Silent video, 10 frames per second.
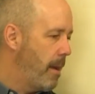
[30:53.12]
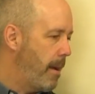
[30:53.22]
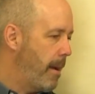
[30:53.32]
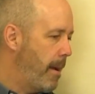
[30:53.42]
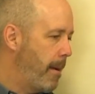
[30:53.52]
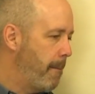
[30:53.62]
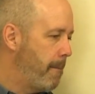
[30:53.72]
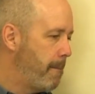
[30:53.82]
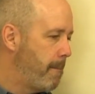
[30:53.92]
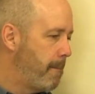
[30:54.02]
Um,
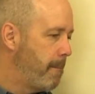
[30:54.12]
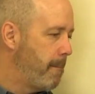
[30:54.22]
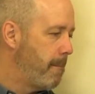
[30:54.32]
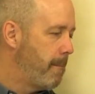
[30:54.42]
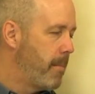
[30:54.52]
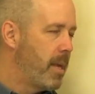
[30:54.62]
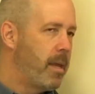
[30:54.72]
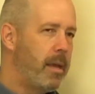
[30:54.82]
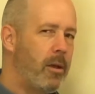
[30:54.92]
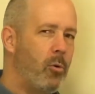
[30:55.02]

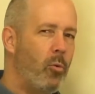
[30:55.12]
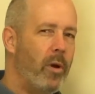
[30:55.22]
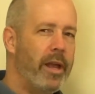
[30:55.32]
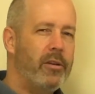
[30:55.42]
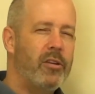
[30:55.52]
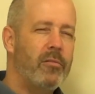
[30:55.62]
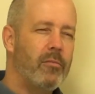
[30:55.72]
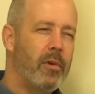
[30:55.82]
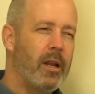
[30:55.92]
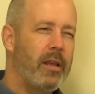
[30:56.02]
which
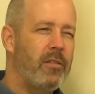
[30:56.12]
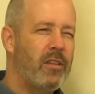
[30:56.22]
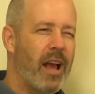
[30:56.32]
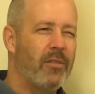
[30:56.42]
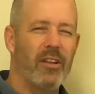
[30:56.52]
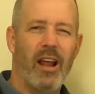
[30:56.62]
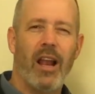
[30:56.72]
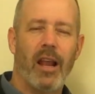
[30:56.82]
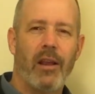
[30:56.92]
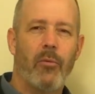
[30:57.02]
really sounds a
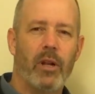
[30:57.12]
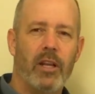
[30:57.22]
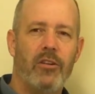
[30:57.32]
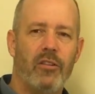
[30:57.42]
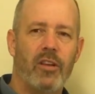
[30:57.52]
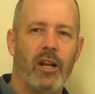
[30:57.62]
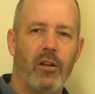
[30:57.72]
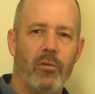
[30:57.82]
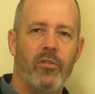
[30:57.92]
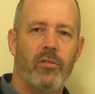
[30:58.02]
lot like religious
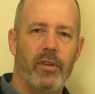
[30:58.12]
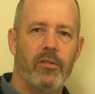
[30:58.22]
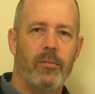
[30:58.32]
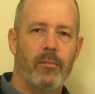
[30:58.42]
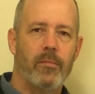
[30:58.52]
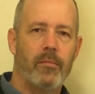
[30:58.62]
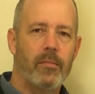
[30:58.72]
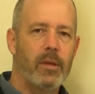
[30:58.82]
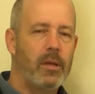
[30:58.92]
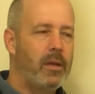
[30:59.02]
inclusivism.
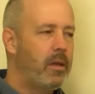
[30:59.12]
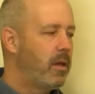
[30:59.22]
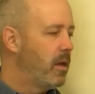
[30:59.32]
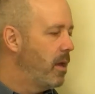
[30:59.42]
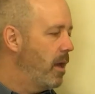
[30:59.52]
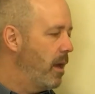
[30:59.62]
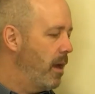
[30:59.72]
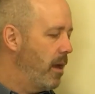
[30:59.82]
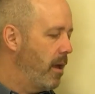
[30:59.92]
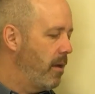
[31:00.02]

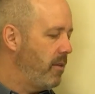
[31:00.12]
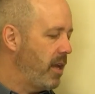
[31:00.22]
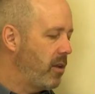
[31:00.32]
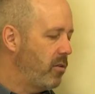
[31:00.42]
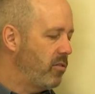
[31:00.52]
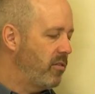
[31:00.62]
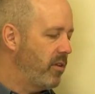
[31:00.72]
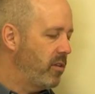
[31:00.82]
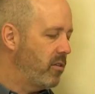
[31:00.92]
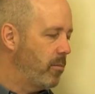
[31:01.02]
Uh, the
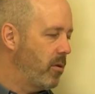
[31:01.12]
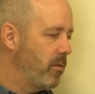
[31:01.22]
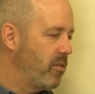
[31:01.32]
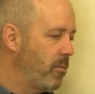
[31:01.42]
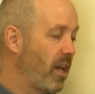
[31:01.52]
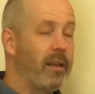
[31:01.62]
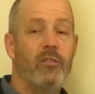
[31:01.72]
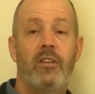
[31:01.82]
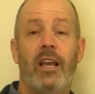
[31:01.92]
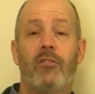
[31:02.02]
inclusivism of someone like a
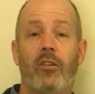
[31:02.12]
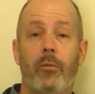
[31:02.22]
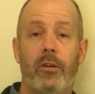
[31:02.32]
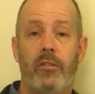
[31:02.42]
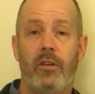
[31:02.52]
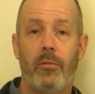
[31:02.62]
C.S. Lewis.